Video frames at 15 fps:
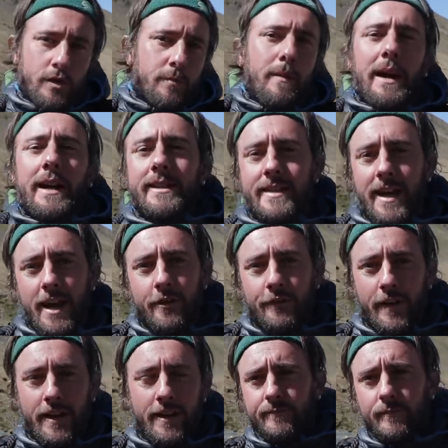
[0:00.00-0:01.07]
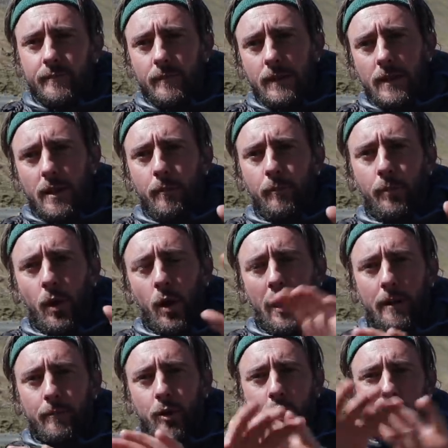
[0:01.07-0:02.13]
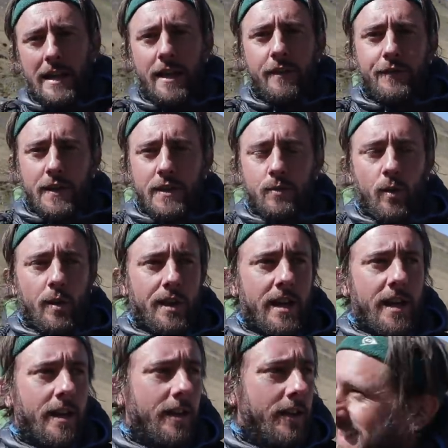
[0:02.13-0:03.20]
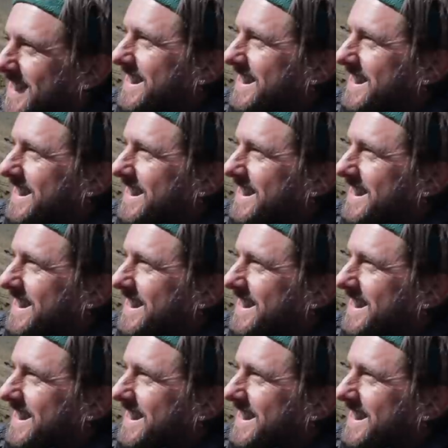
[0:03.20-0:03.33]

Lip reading: just make a day of it. But I'm going to leave this one here.